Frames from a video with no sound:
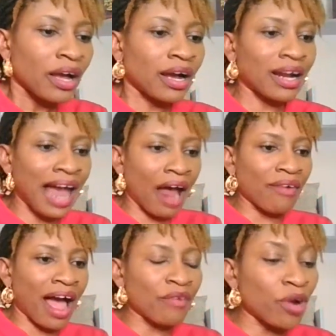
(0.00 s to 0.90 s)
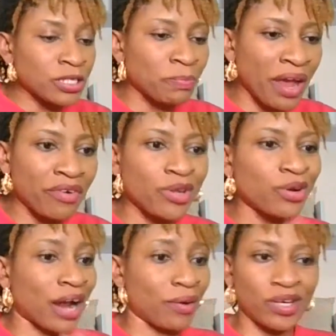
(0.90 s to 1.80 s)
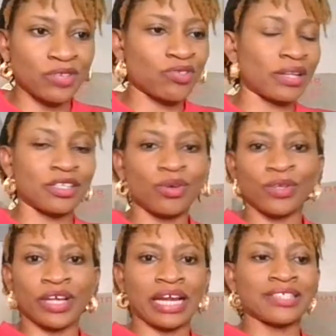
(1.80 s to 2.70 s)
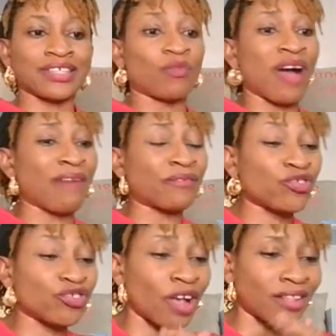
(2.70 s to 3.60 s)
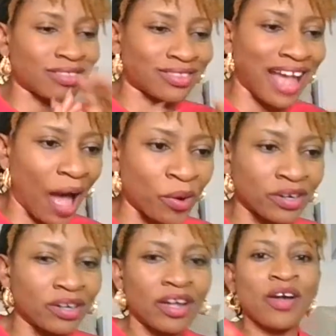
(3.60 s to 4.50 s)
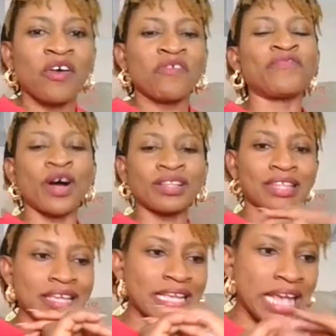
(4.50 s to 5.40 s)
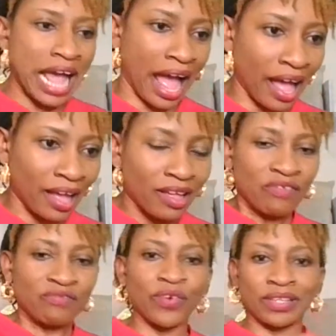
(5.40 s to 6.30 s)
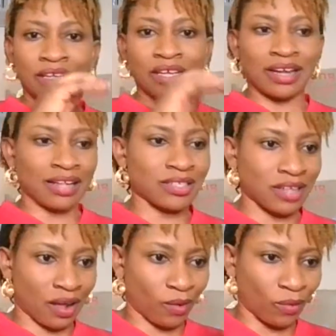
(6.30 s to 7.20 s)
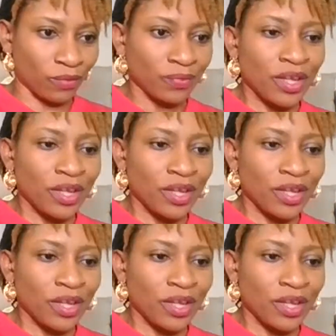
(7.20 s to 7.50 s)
Clara, Rosemary, you can only join the no yelling challenge. We have shut down for the year for the inner circle.